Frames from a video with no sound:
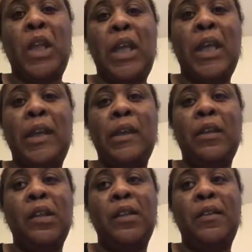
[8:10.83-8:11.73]

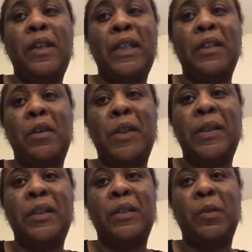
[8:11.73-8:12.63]
And that's
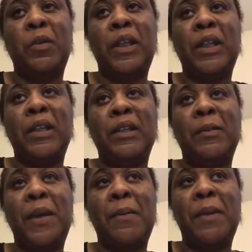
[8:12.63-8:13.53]
always what I liked
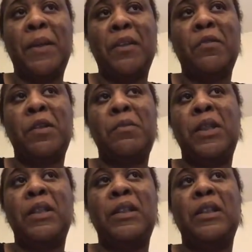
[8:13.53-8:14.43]
about my best friend,
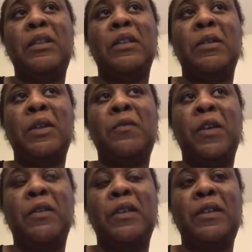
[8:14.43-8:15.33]
because he's always
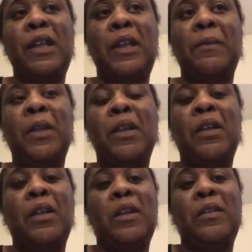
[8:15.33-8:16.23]
felt the same,
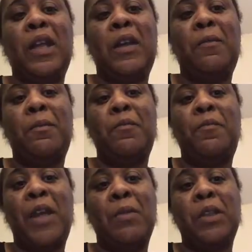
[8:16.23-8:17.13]
that
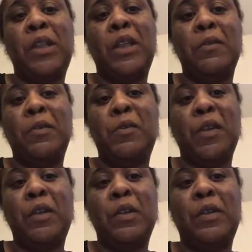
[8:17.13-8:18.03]
family comes
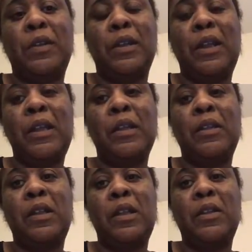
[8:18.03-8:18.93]
first,
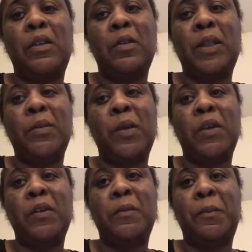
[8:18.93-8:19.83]
and he always
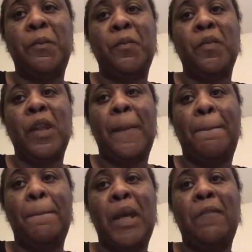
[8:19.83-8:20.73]
welcomed
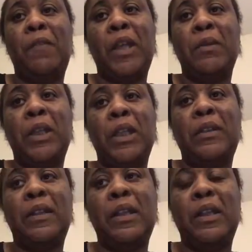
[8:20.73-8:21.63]
my family
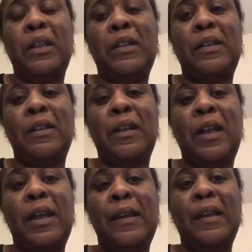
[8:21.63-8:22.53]
as his,
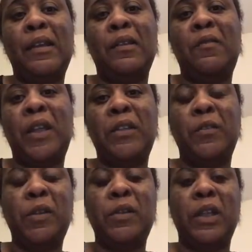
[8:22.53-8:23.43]
and vice
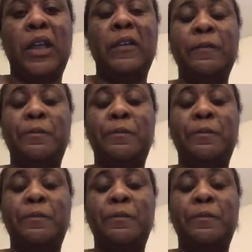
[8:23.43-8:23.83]
versa.